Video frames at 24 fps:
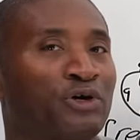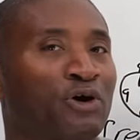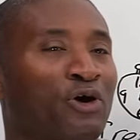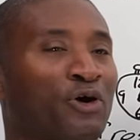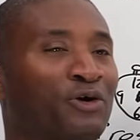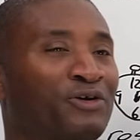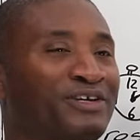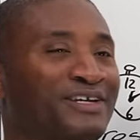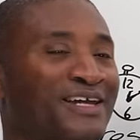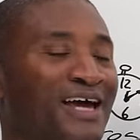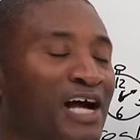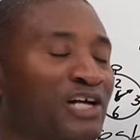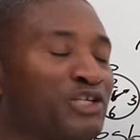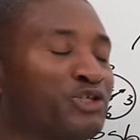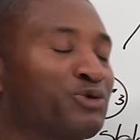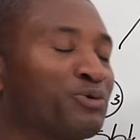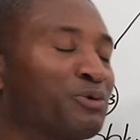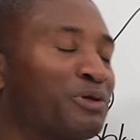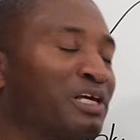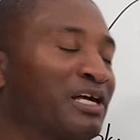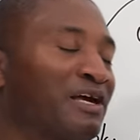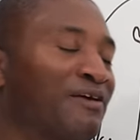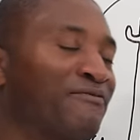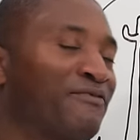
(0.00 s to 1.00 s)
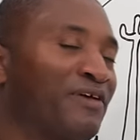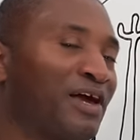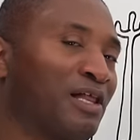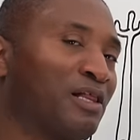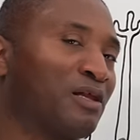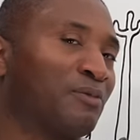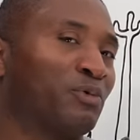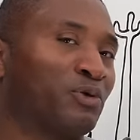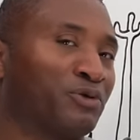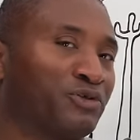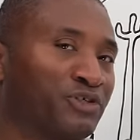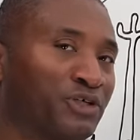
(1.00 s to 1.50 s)
are naturally
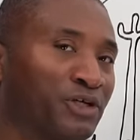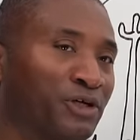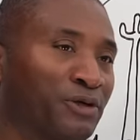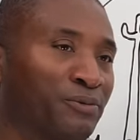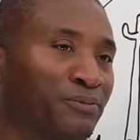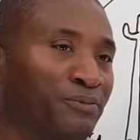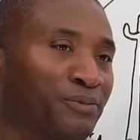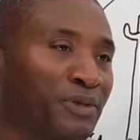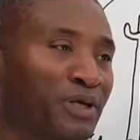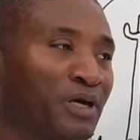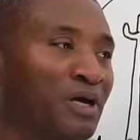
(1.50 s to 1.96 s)
available to you.